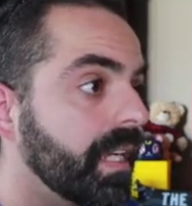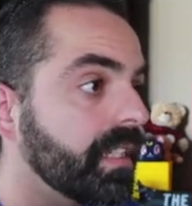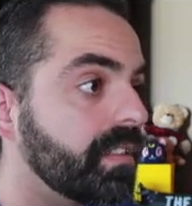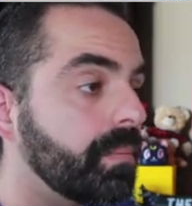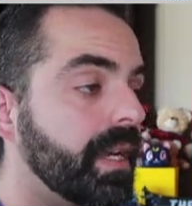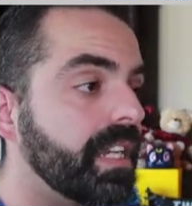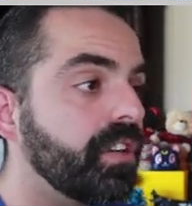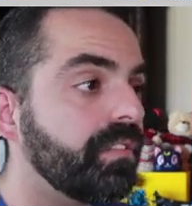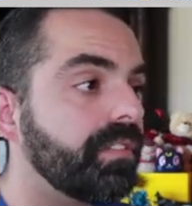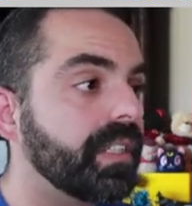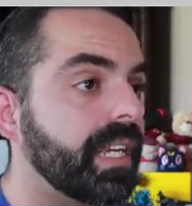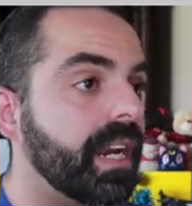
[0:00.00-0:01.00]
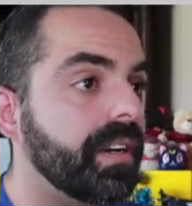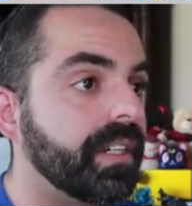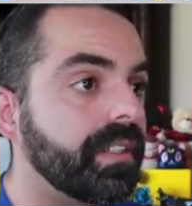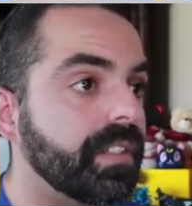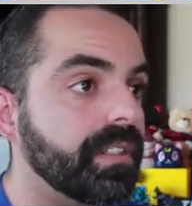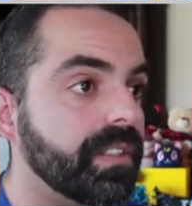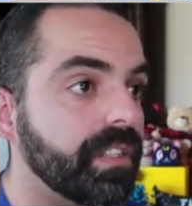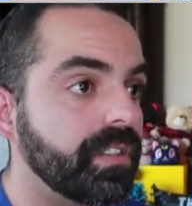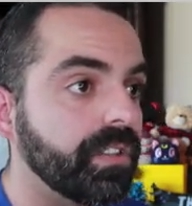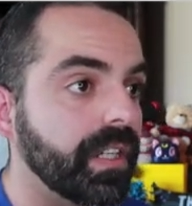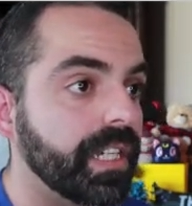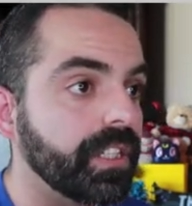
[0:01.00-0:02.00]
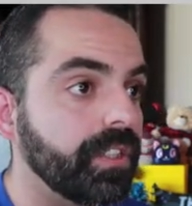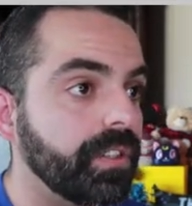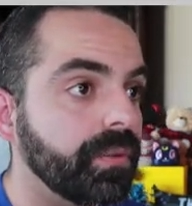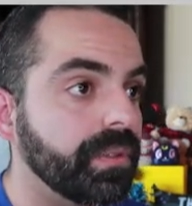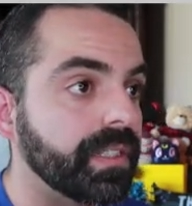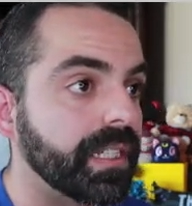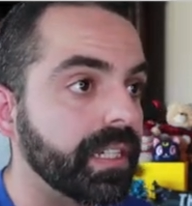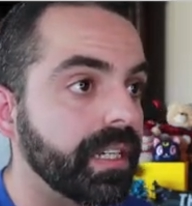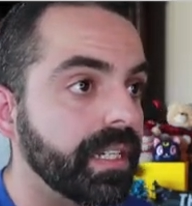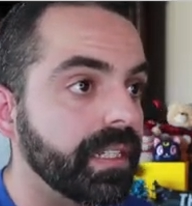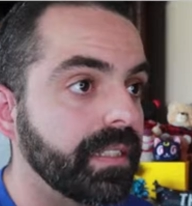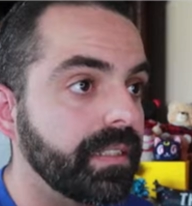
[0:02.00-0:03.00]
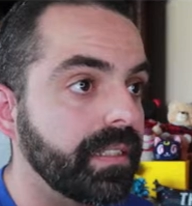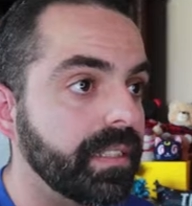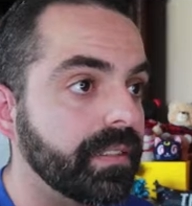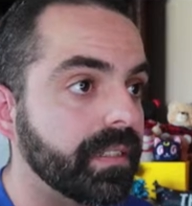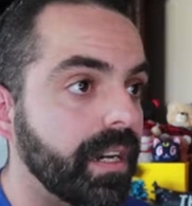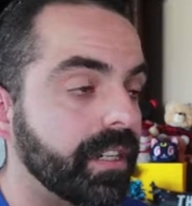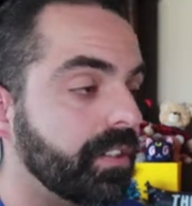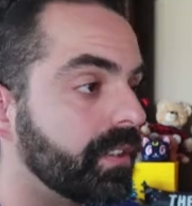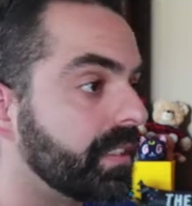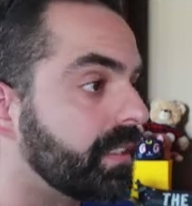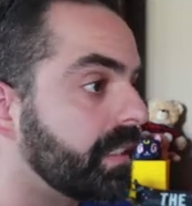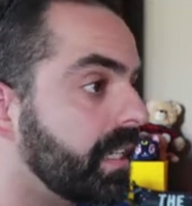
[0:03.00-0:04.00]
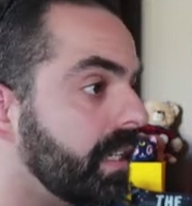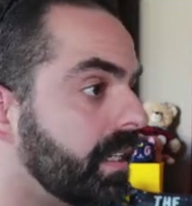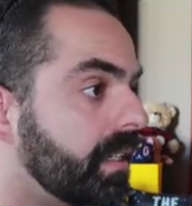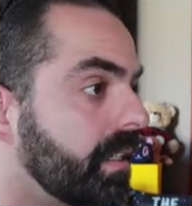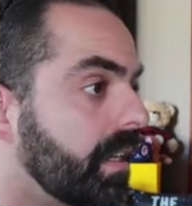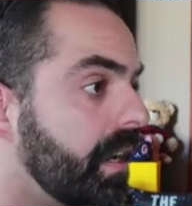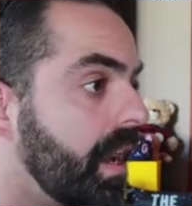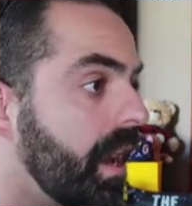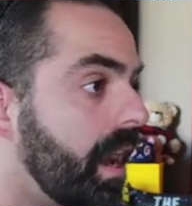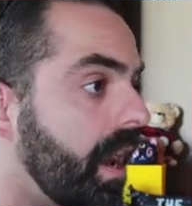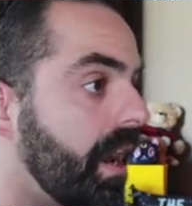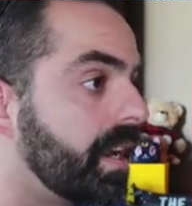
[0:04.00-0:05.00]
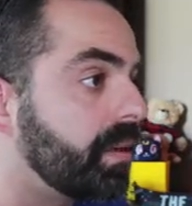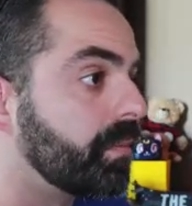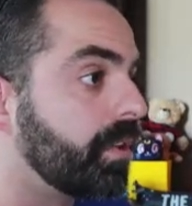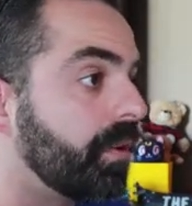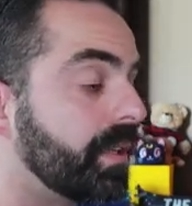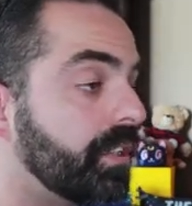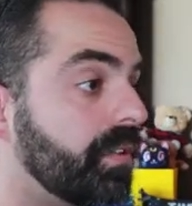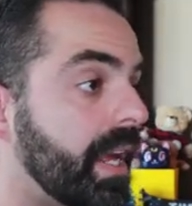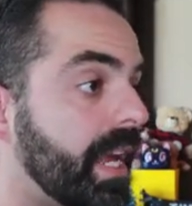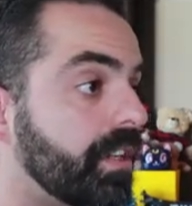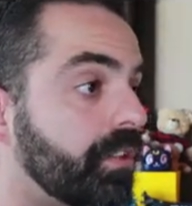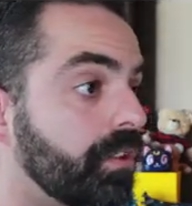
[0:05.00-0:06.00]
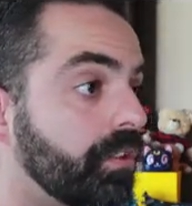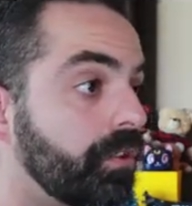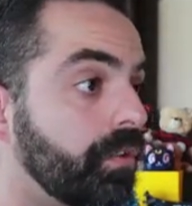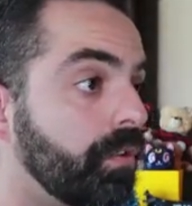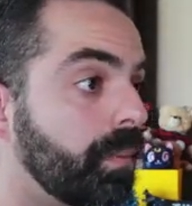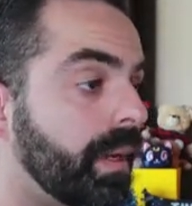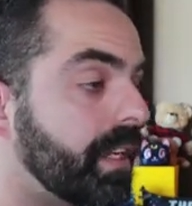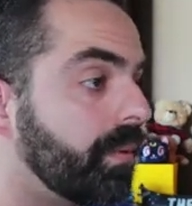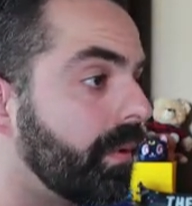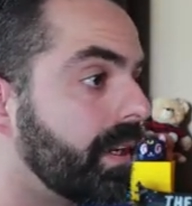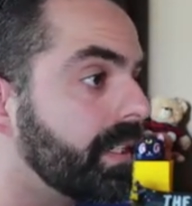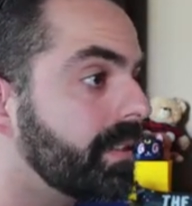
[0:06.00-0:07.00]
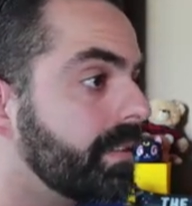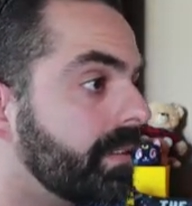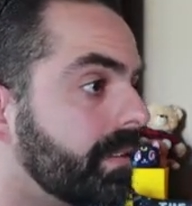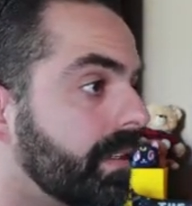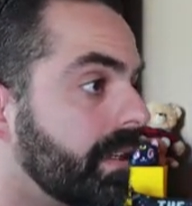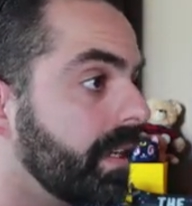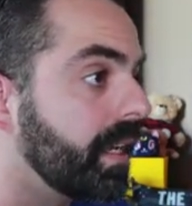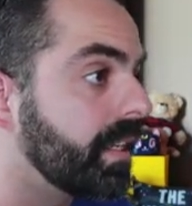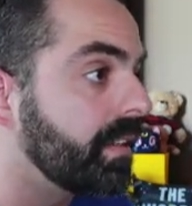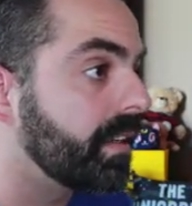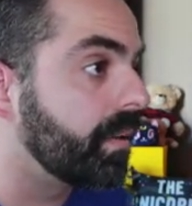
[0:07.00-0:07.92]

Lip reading: as many of the characters as you like using these icons here. I am going to add two Pennywise, and